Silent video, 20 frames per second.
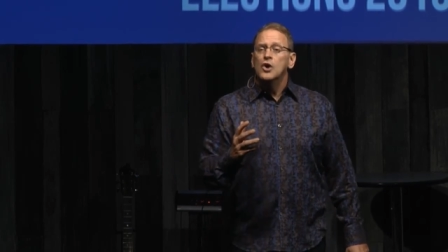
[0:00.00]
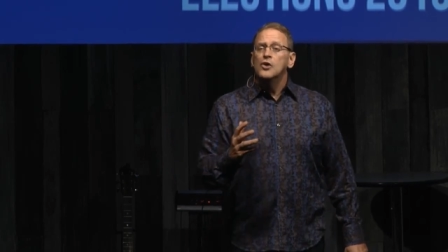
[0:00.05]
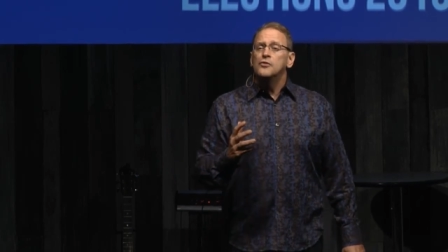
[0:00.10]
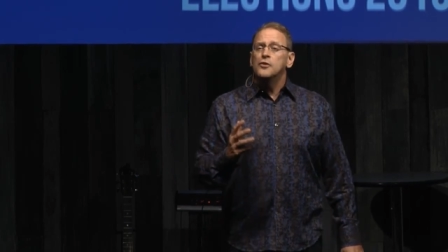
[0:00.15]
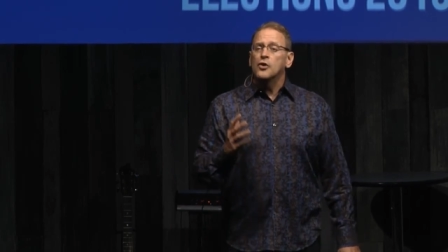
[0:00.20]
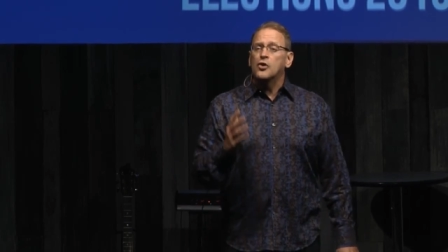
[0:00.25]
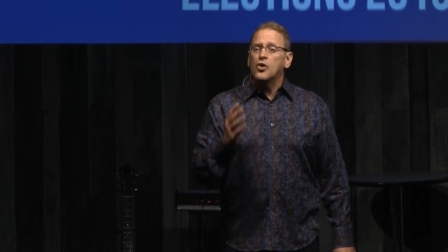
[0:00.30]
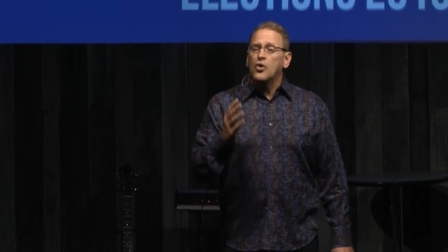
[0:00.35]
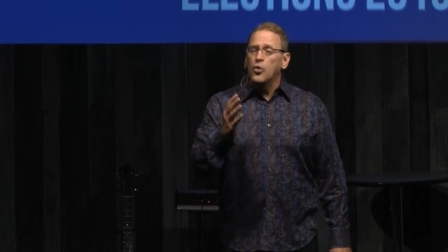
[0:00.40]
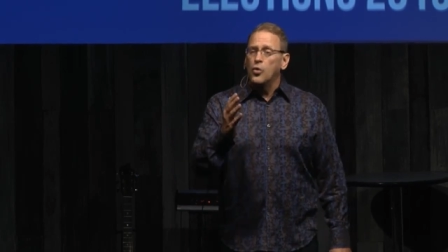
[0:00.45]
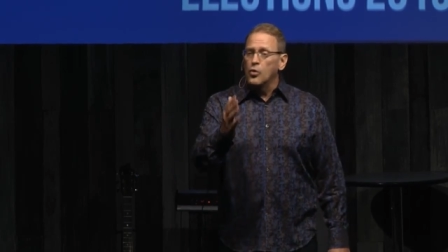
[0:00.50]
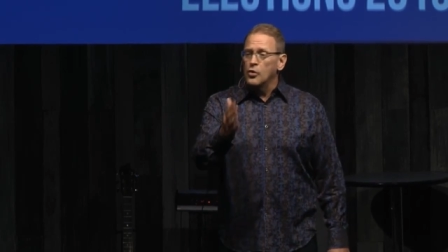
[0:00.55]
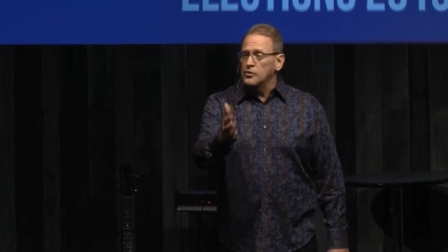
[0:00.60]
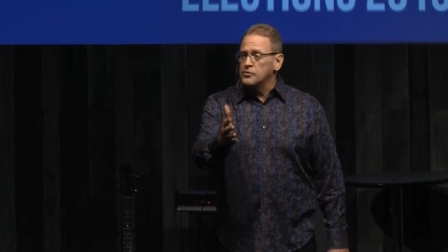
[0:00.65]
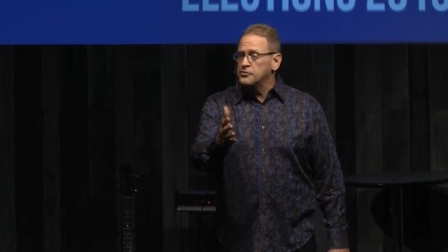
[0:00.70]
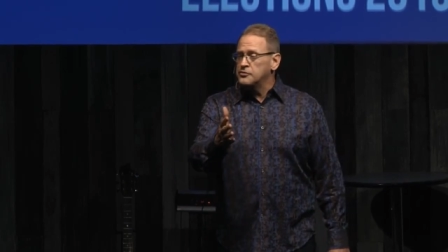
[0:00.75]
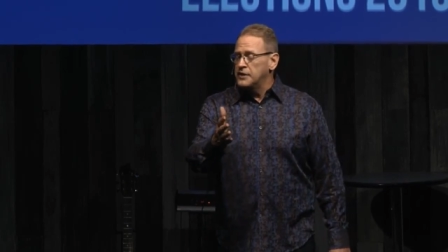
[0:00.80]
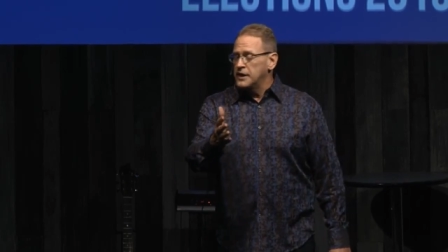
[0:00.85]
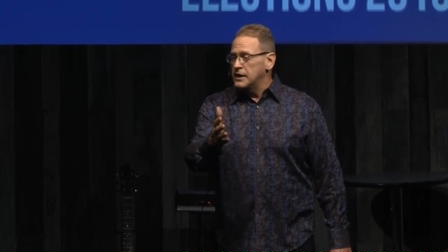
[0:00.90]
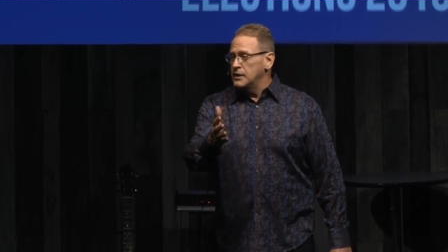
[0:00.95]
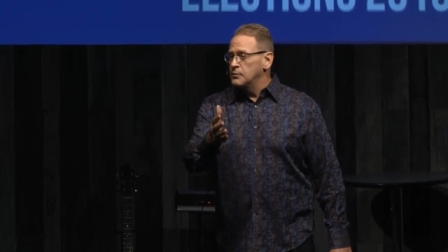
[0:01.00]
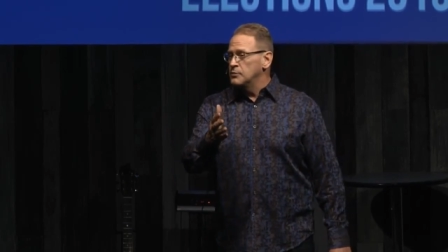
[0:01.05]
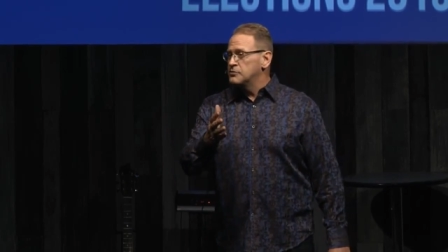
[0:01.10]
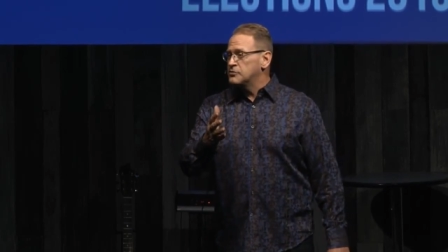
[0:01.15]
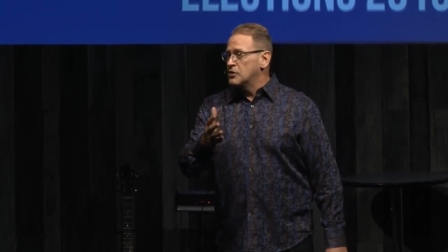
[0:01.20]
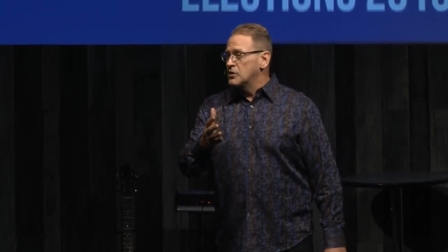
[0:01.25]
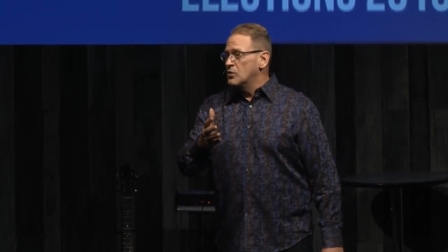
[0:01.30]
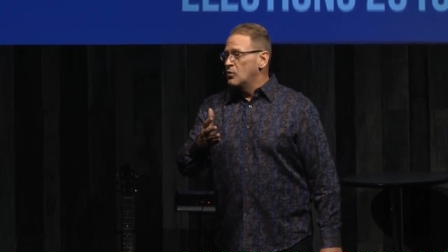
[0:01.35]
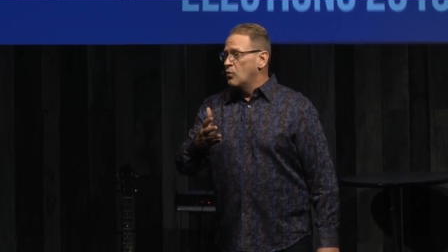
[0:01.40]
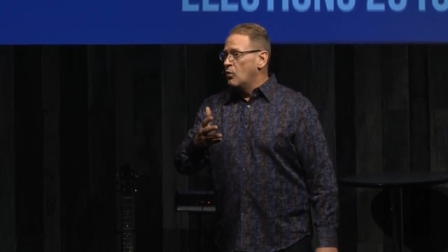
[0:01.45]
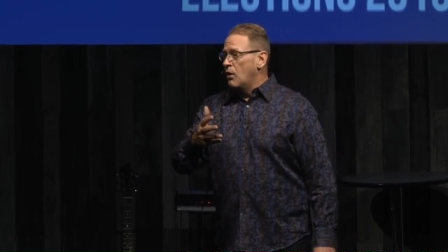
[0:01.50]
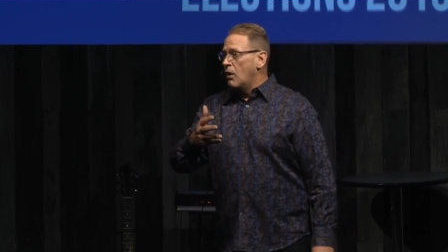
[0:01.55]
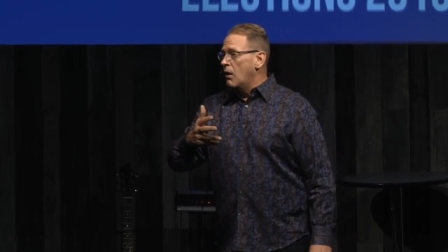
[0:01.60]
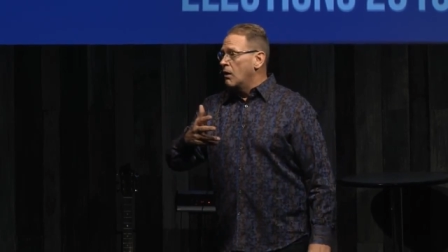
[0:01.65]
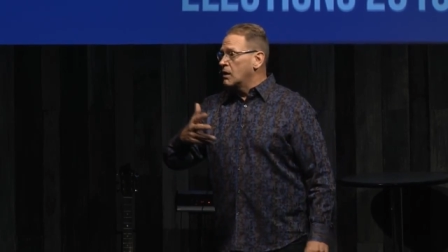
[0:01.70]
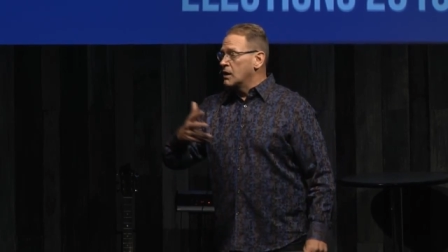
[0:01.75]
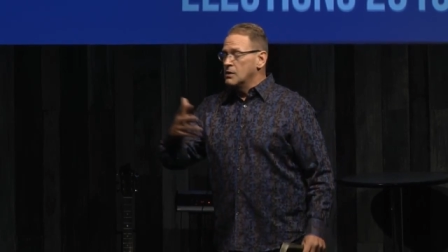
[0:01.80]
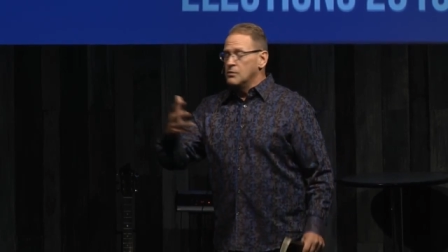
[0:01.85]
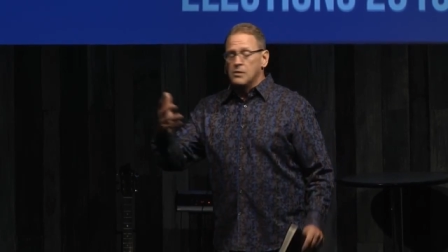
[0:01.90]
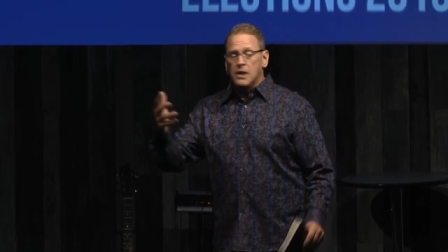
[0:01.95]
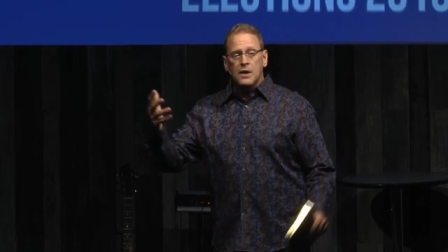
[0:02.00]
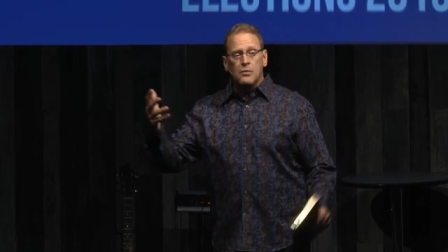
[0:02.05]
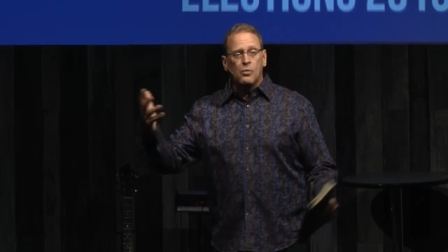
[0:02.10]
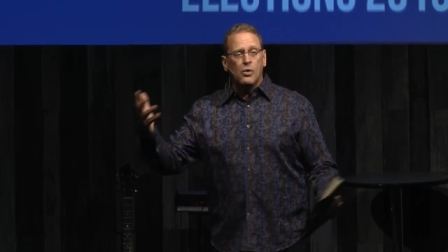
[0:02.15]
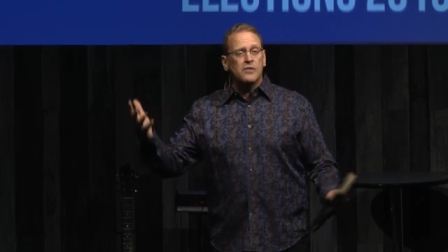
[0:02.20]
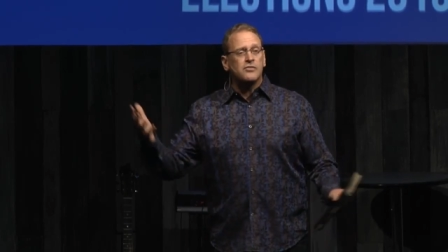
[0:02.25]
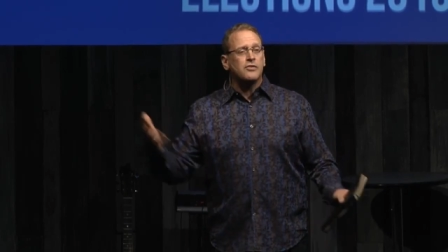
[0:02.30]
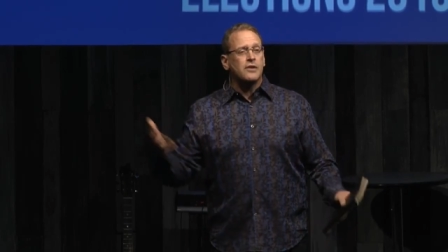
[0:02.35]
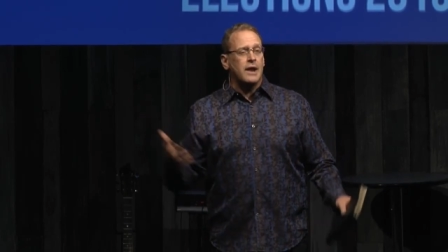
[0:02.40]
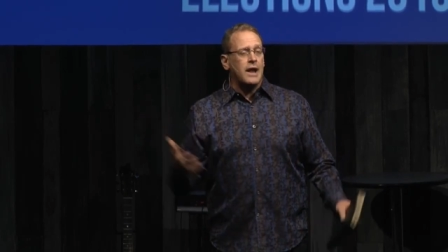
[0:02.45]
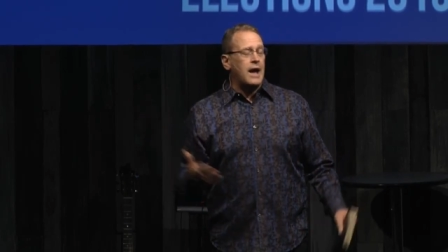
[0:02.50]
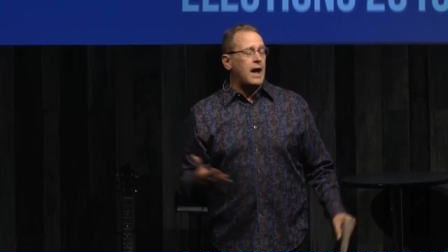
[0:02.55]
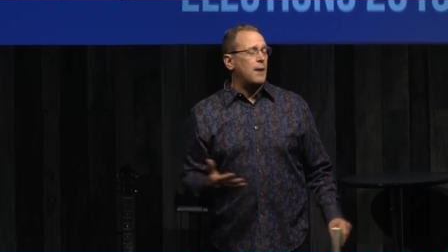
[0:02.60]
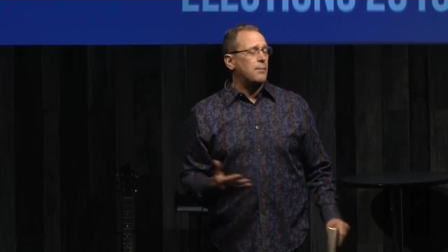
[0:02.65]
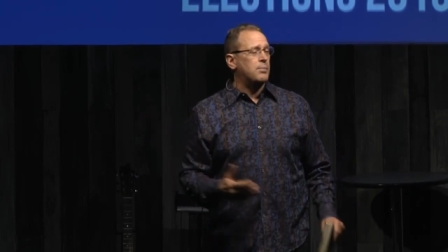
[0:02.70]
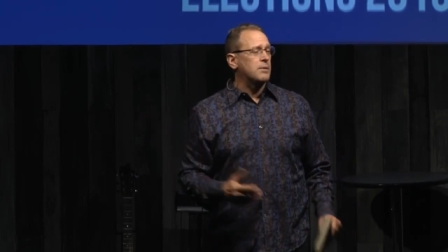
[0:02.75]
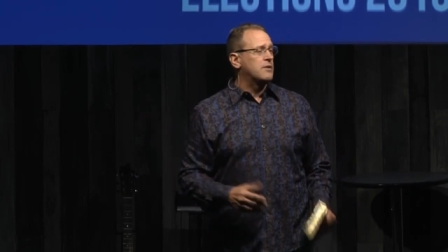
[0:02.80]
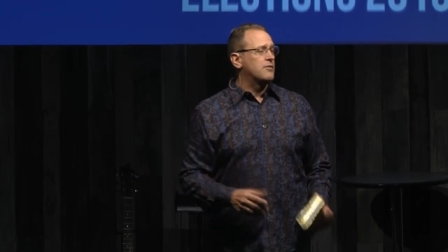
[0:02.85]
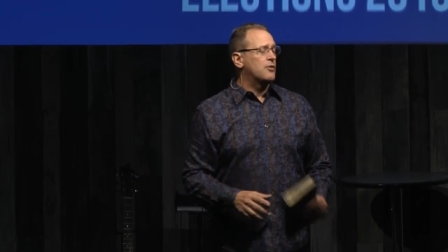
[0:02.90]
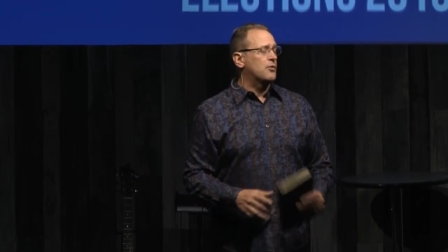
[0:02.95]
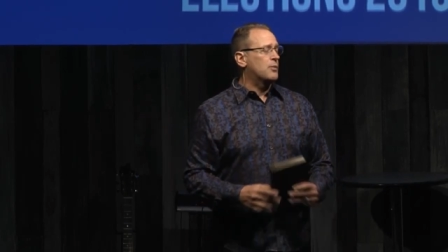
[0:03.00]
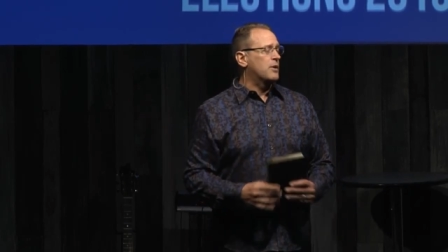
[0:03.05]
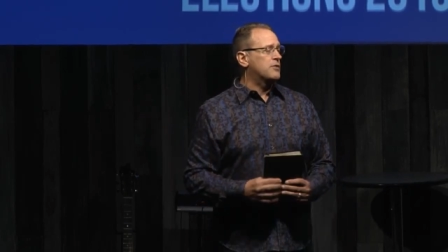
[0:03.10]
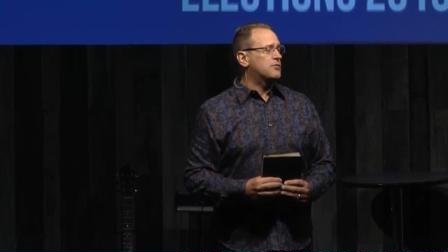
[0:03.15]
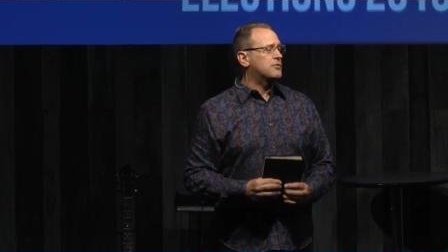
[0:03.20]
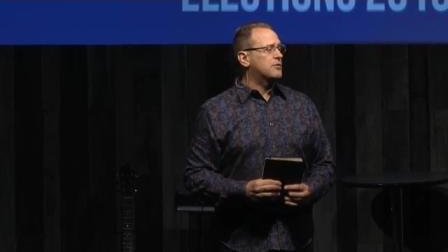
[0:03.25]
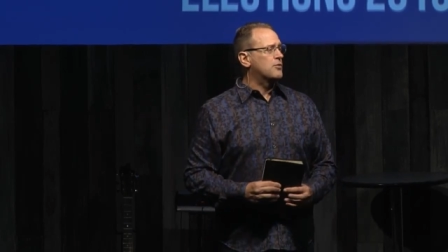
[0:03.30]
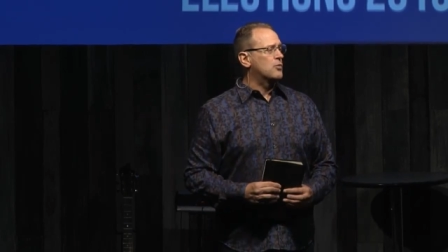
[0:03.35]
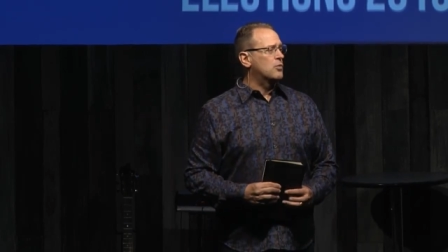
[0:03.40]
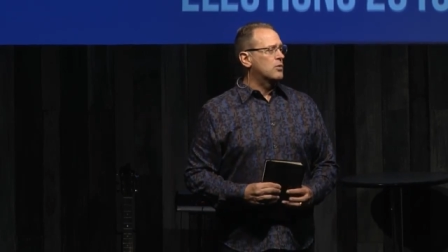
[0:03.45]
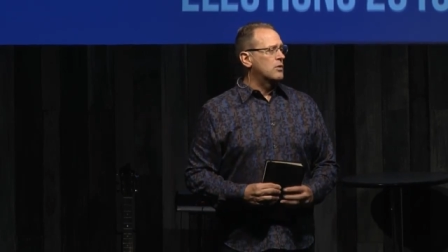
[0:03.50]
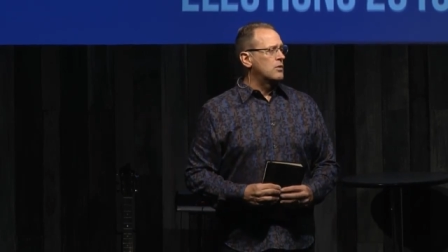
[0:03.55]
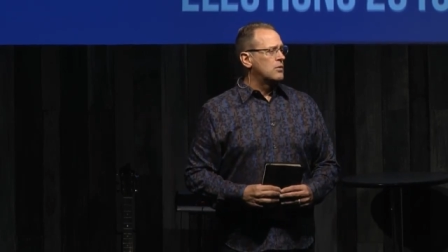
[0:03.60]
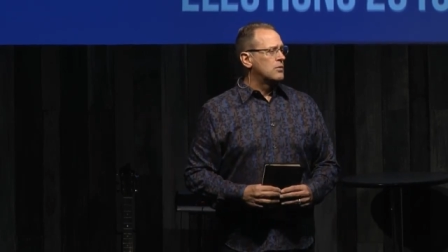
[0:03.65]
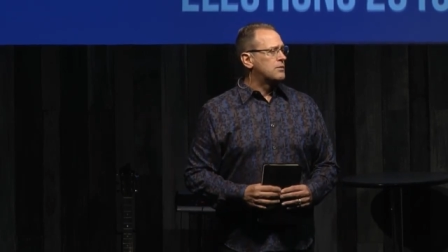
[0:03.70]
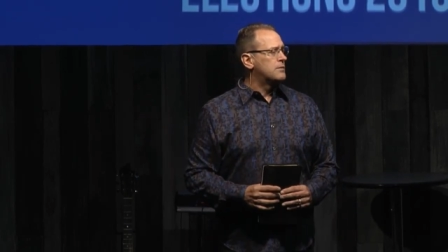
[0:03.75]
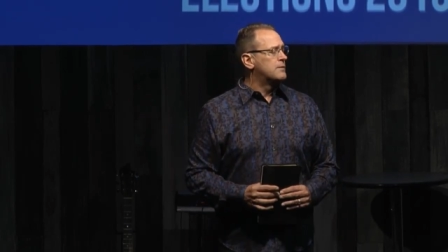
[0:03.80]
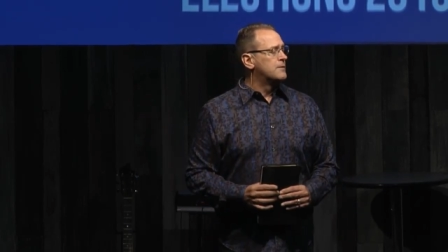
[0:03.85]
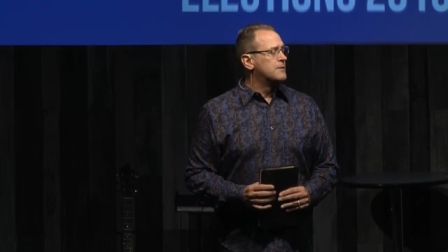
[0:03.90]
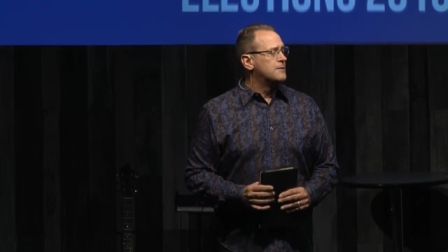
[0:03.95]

the course that it was going to walk in, and what's going to happen in the rest of the world.